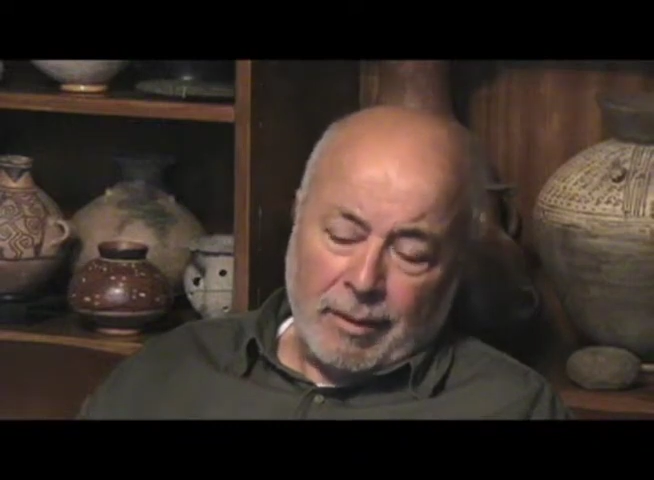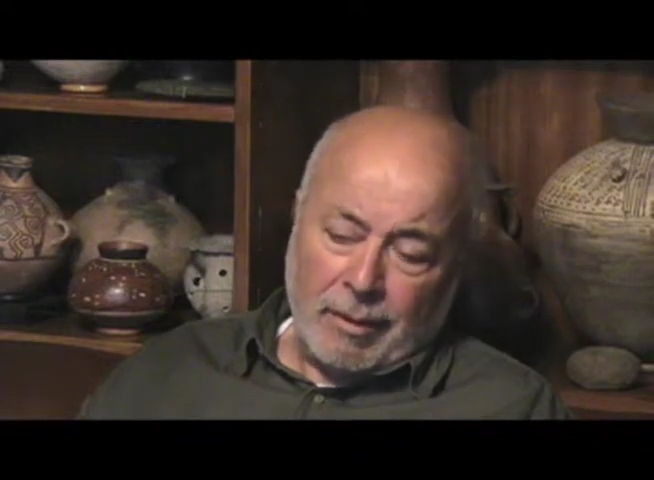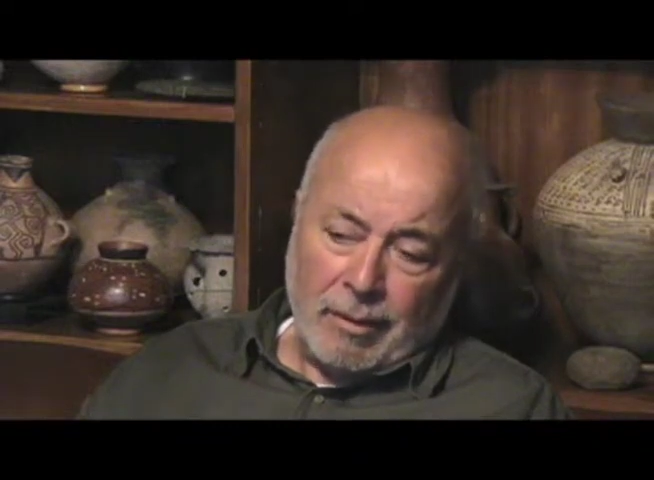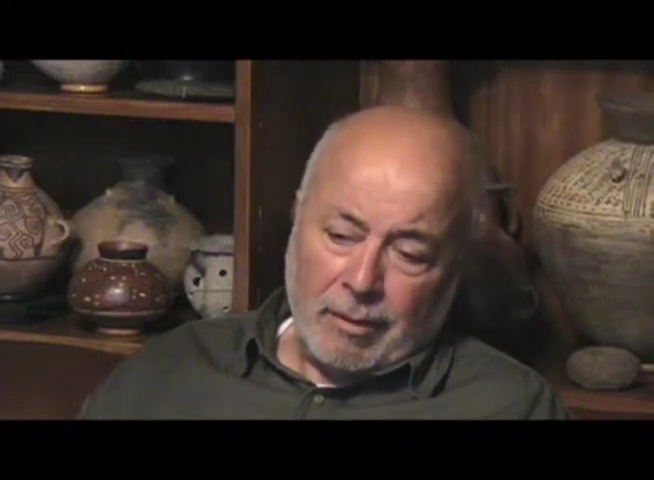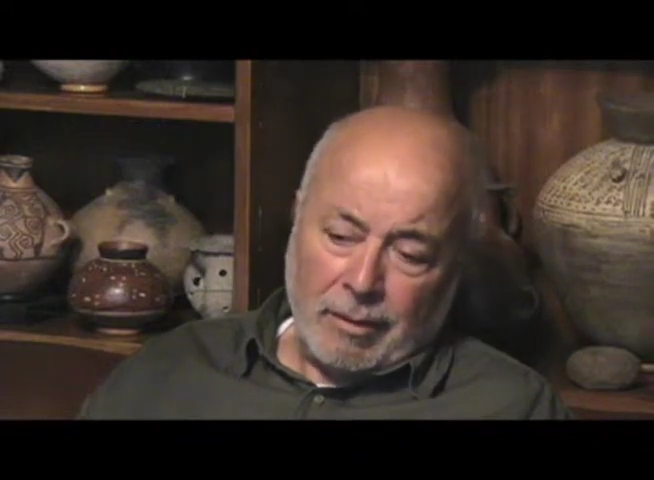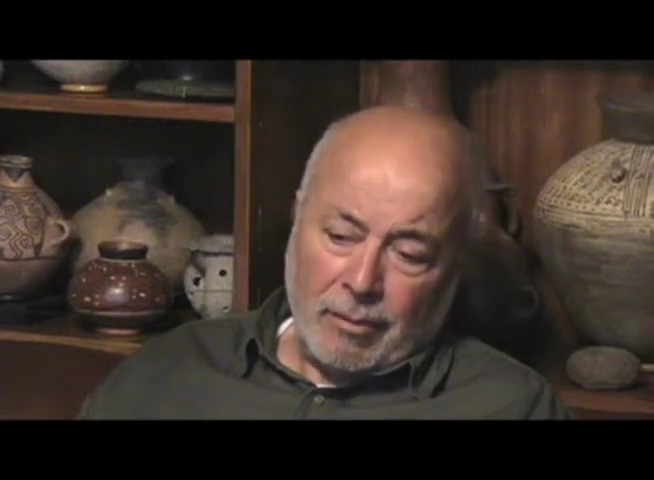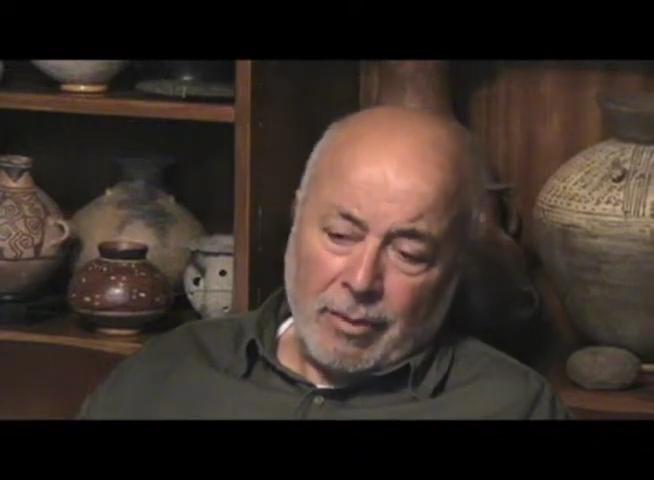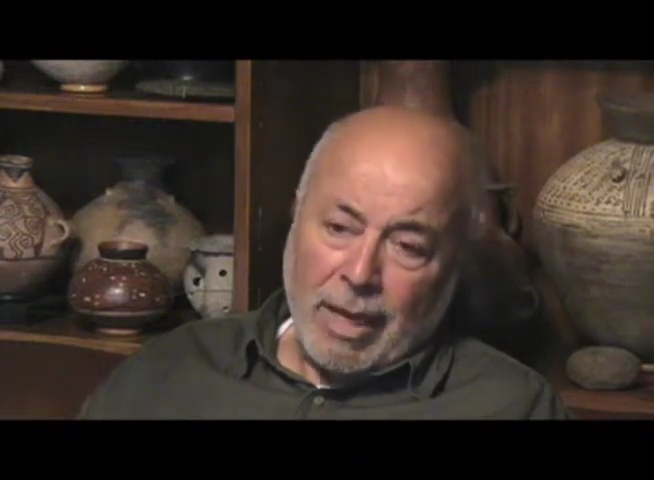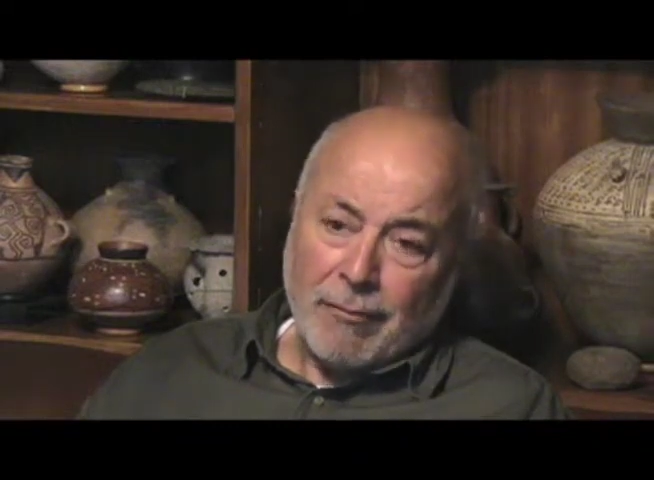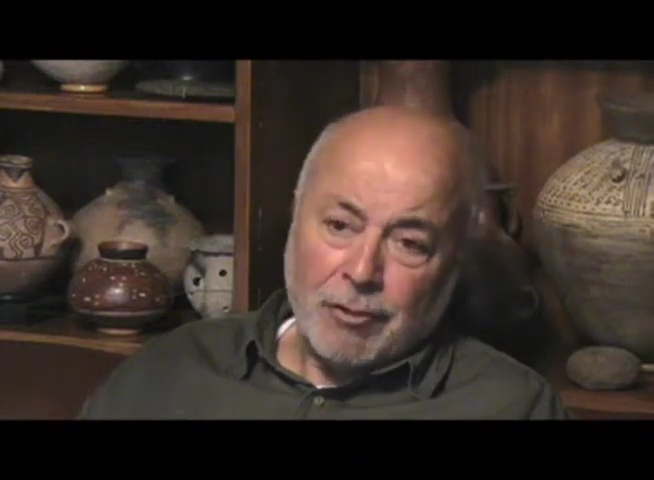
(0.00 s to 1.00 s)
that
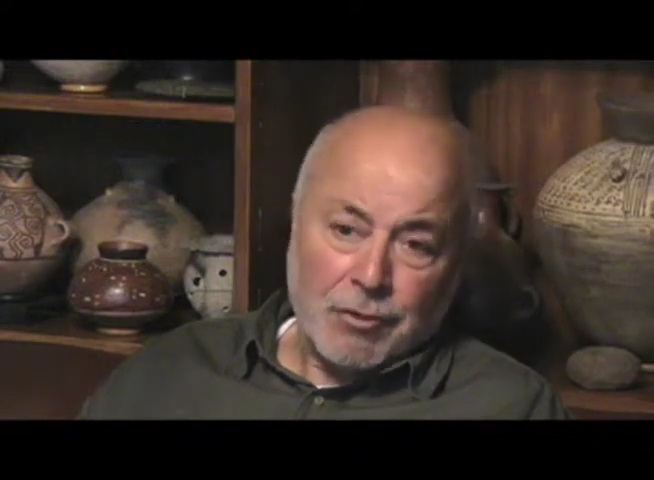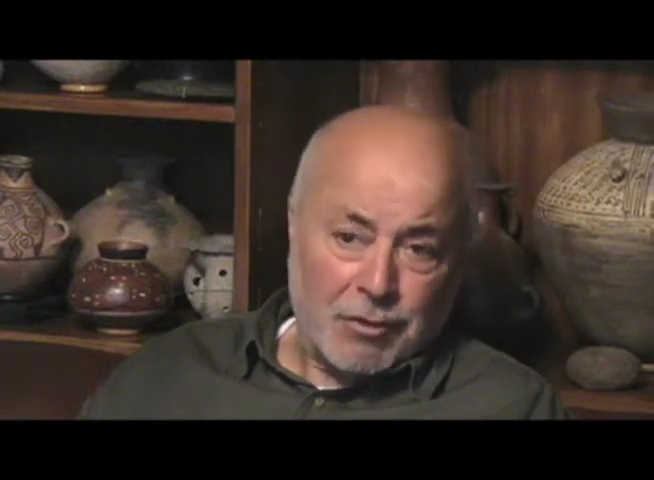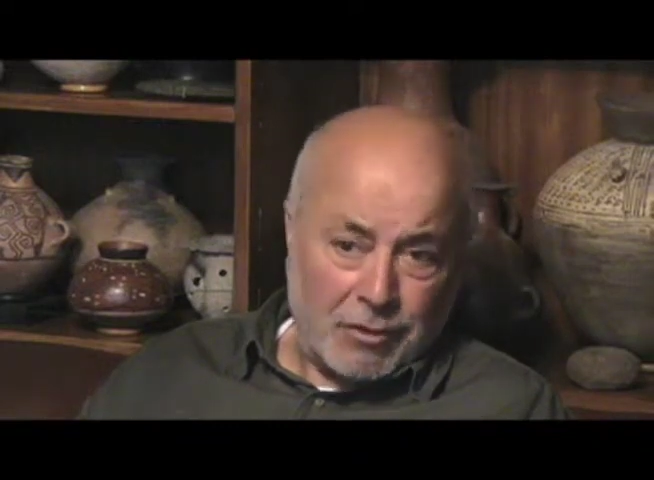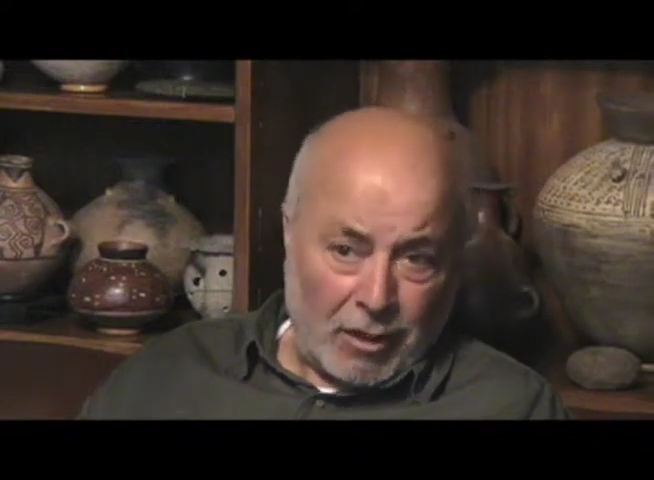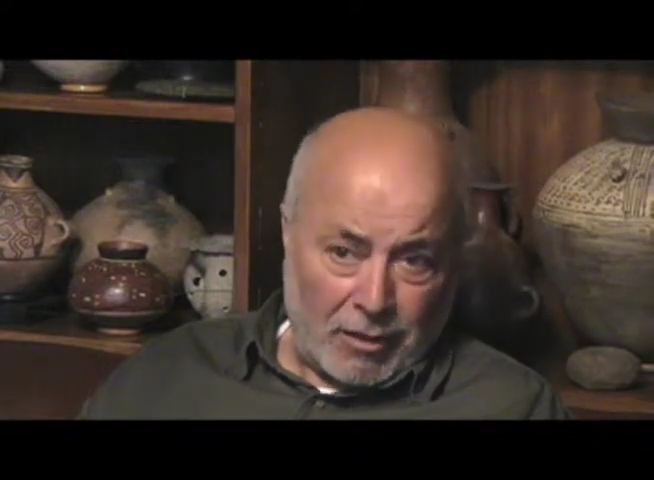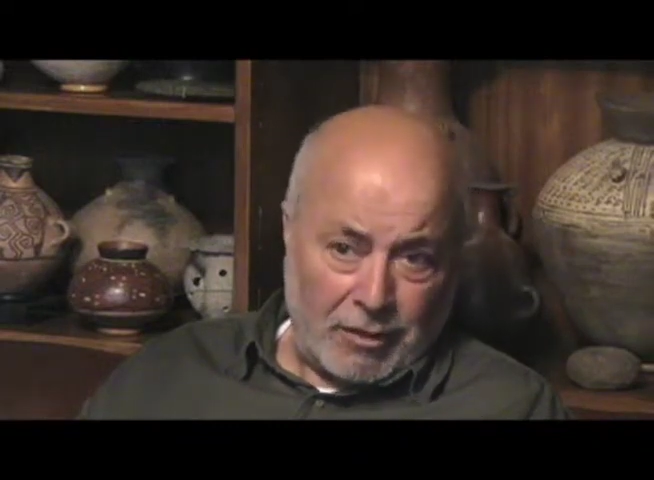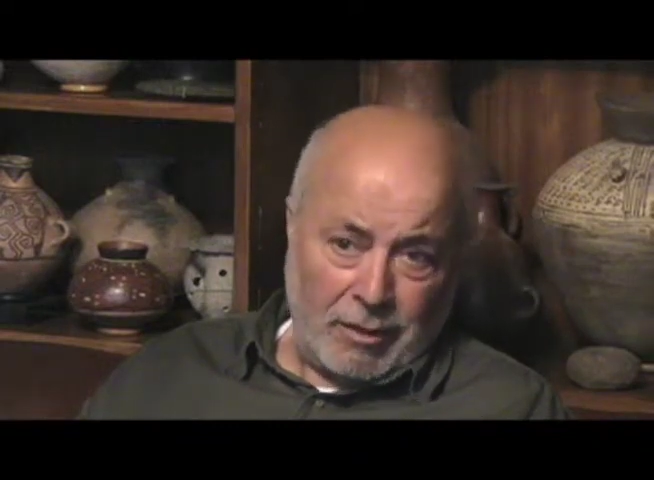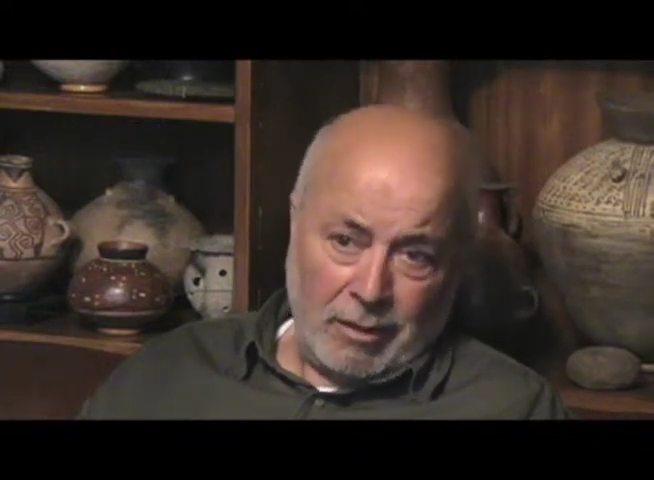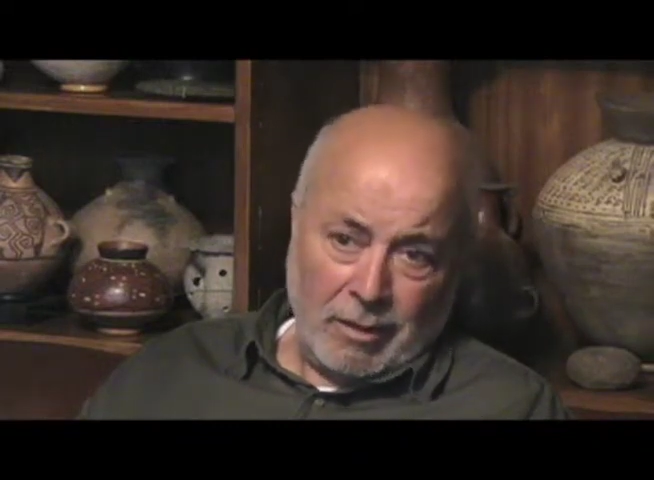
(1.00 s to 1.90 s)
we have to start.